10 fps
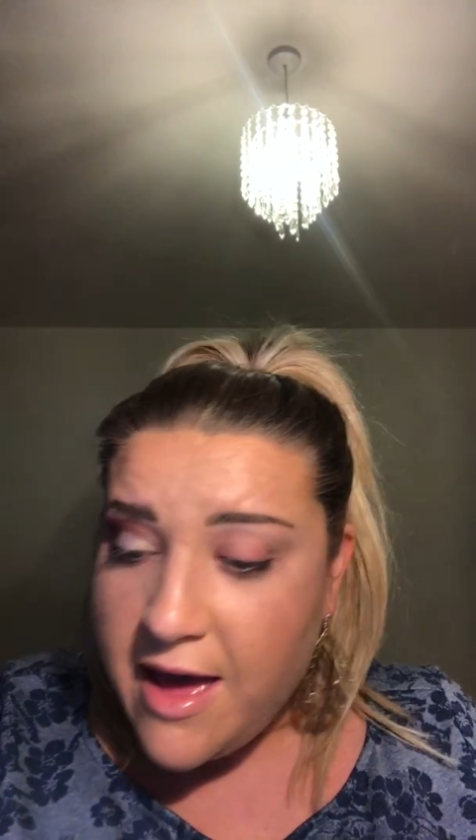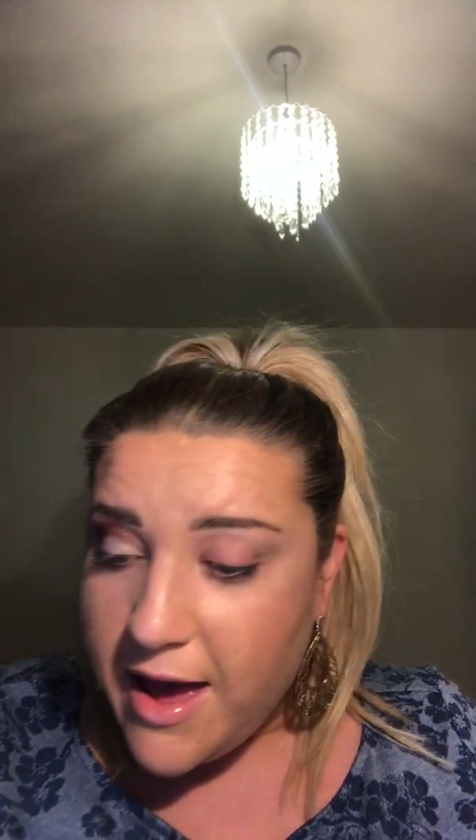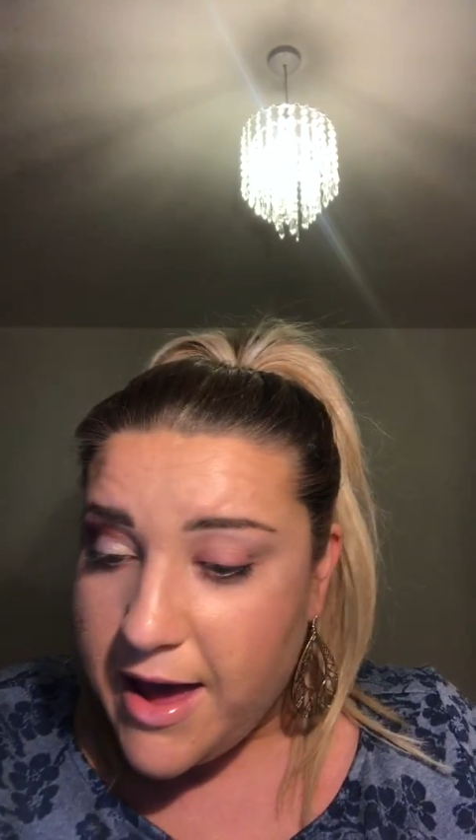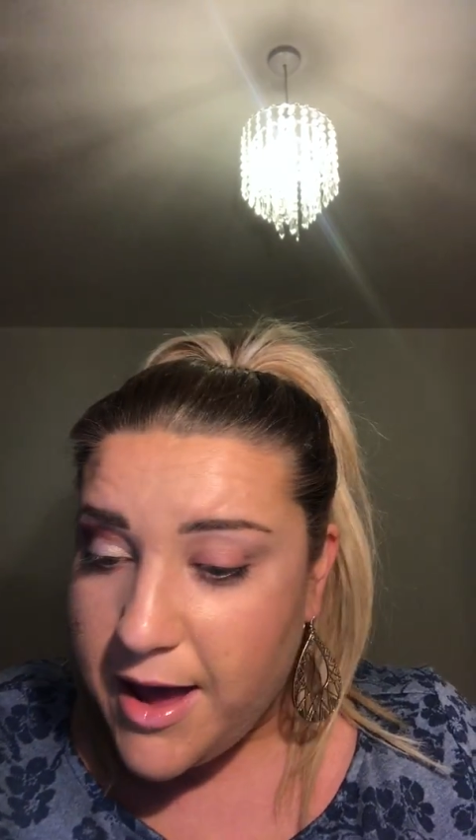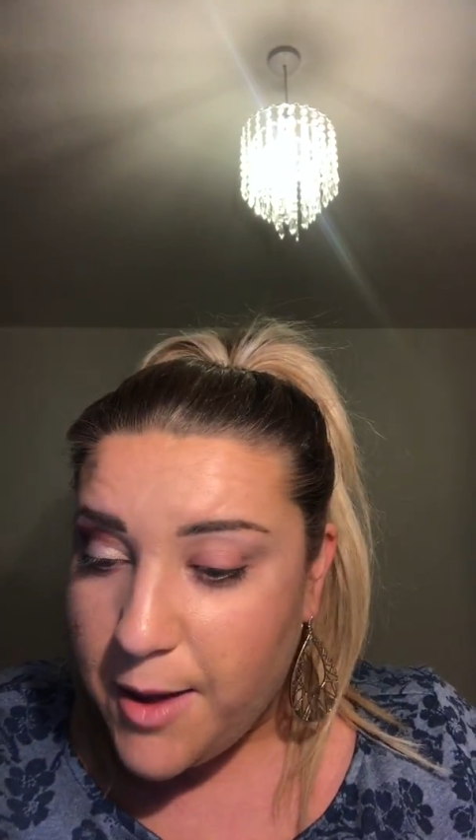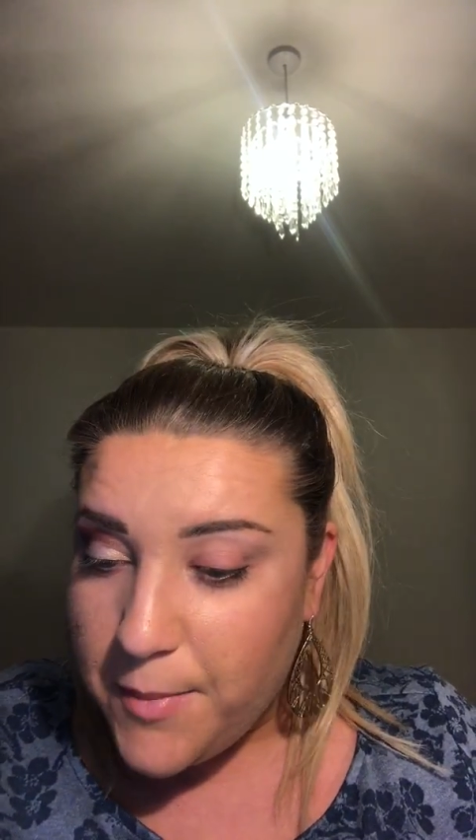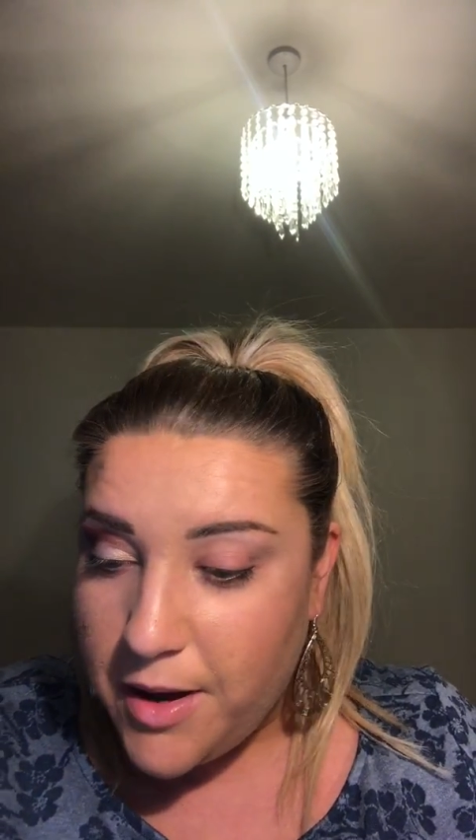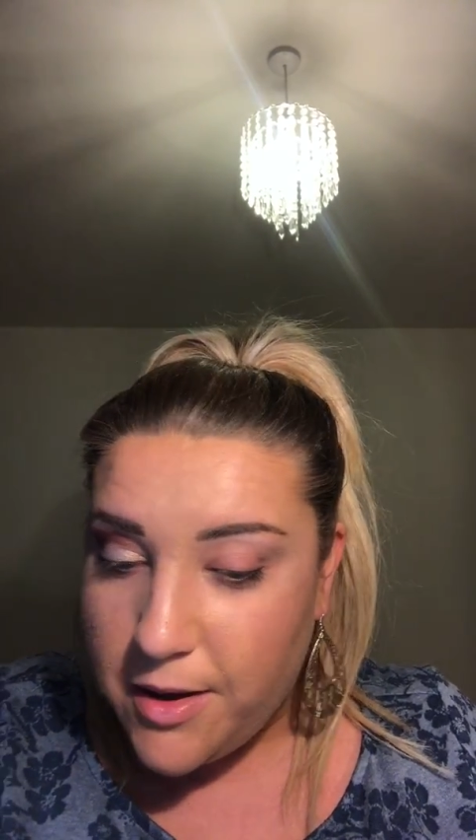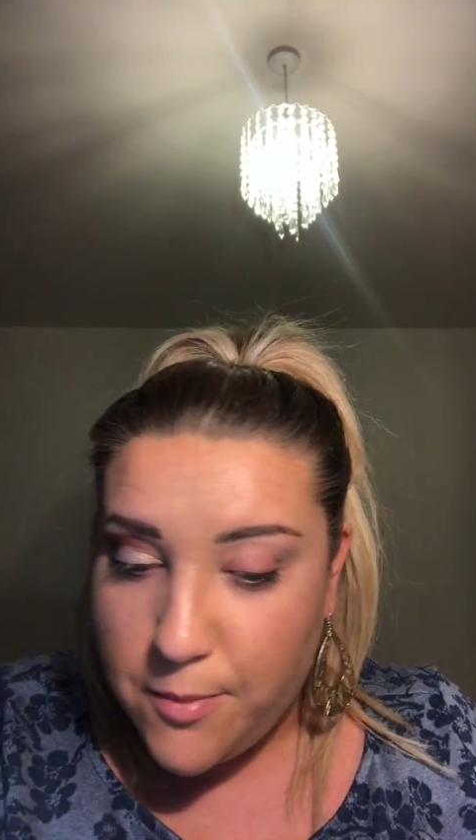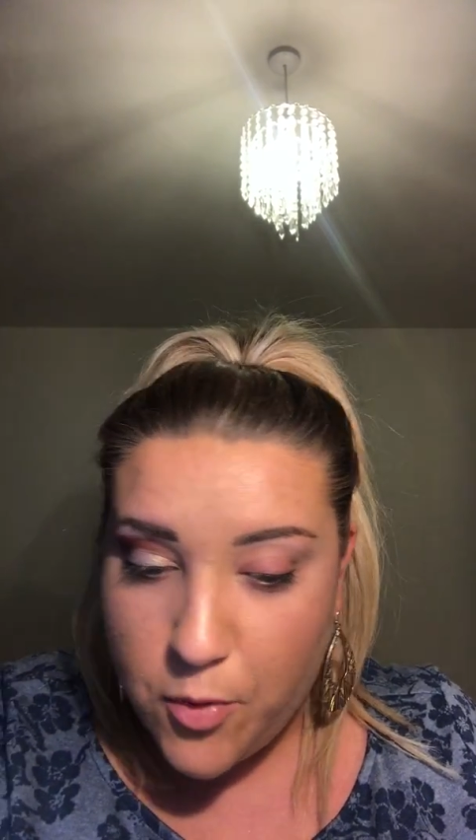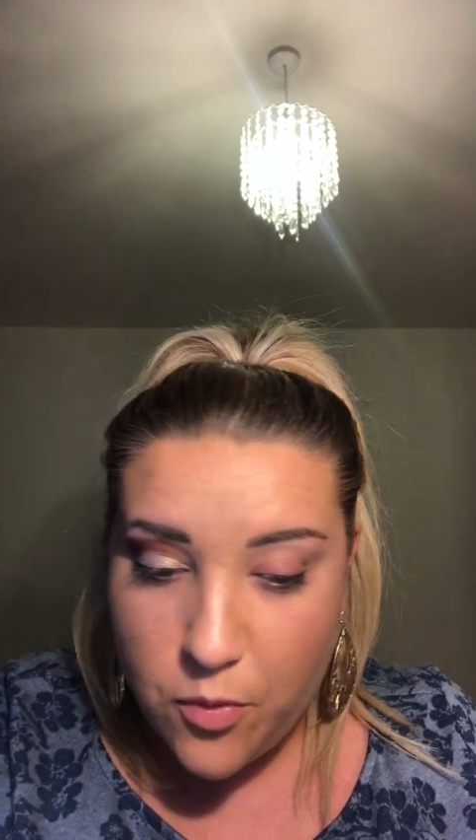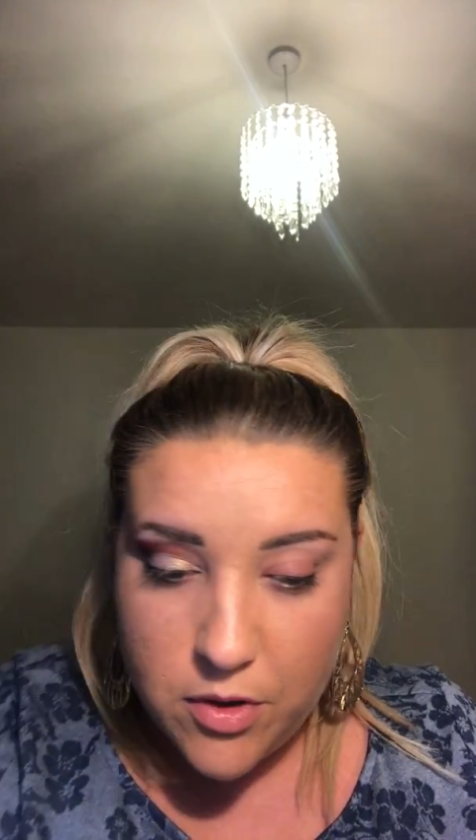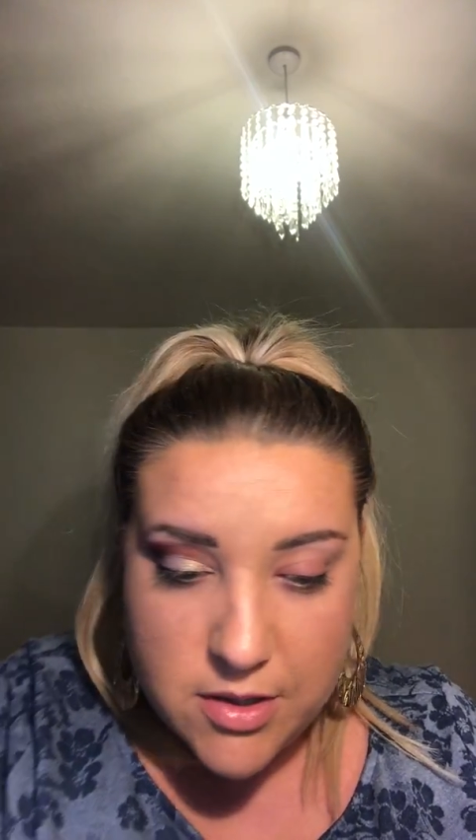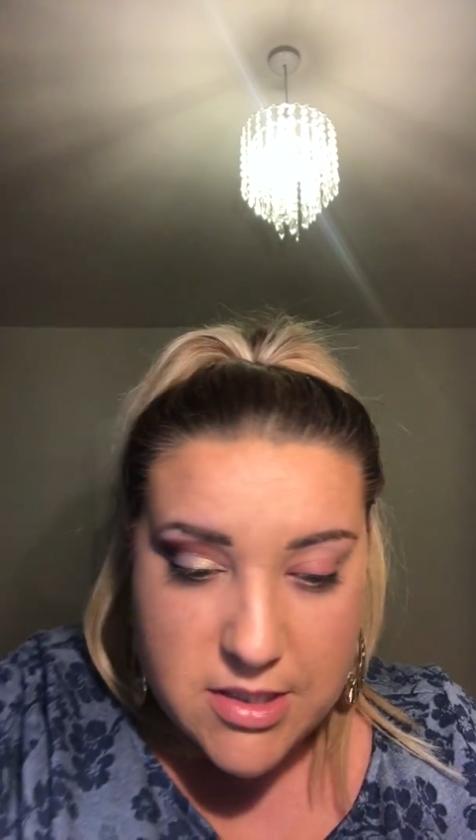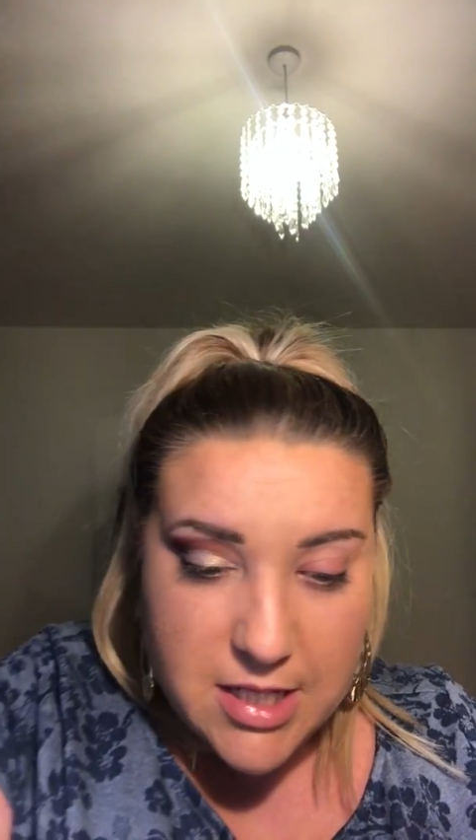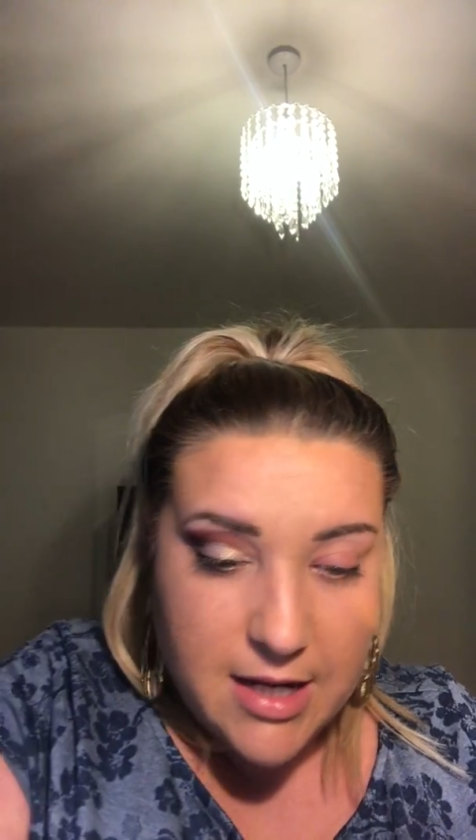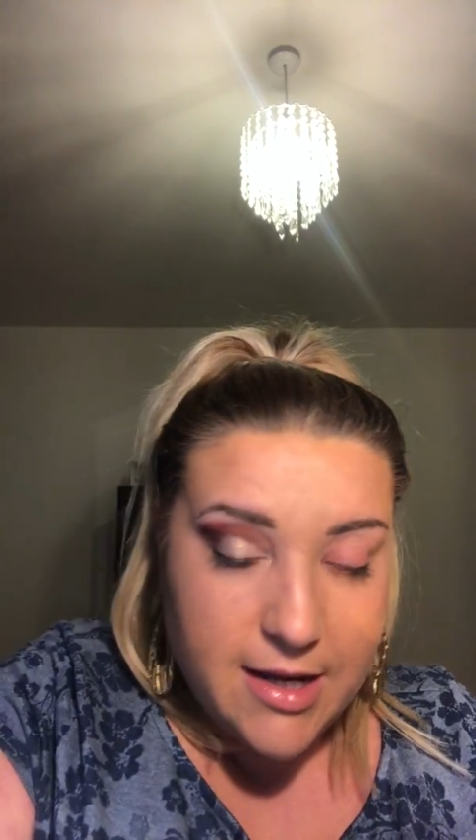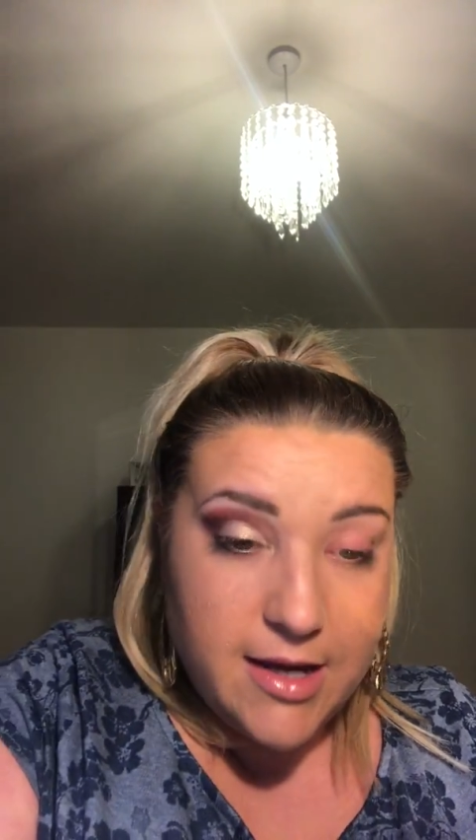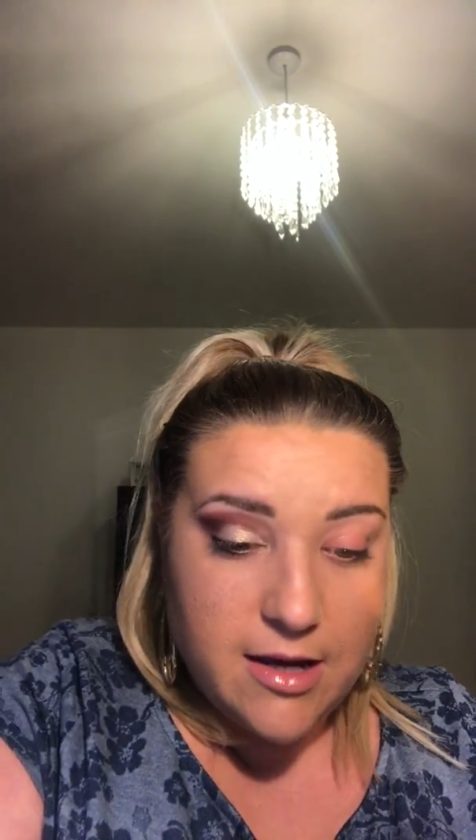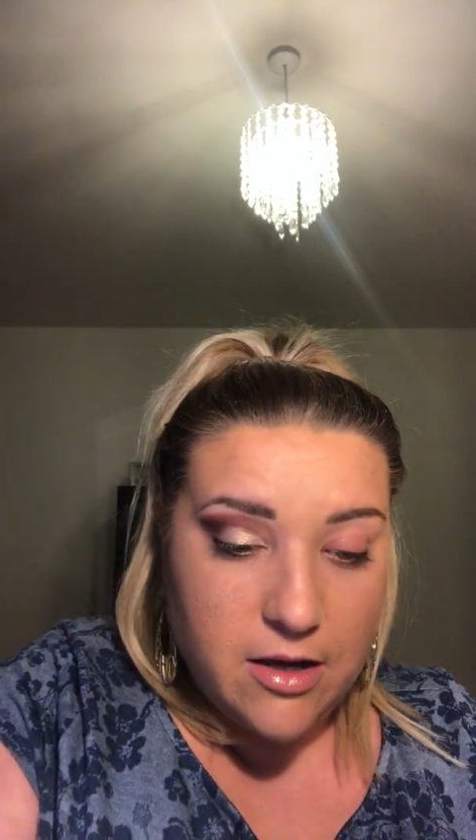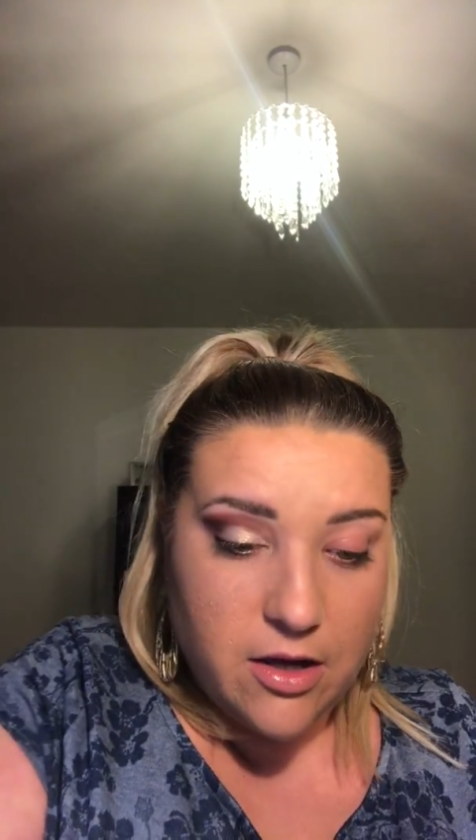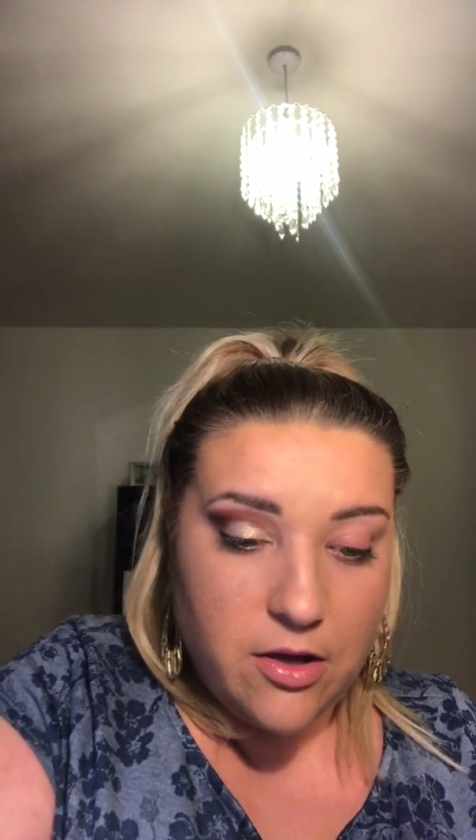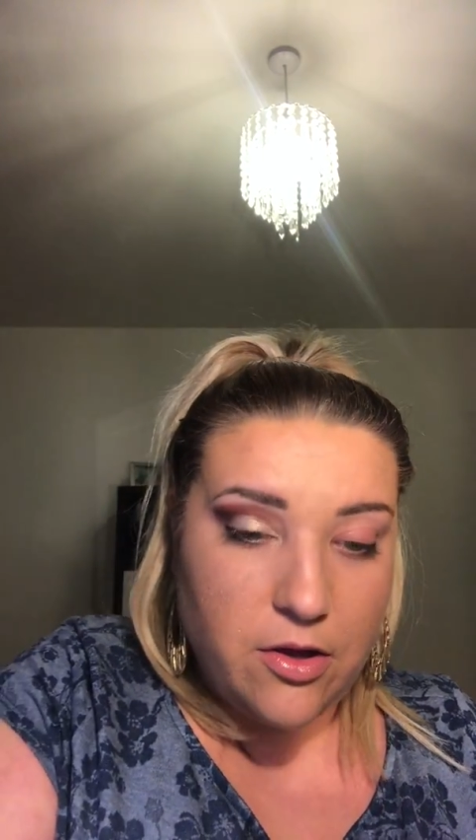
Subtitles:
I am going to take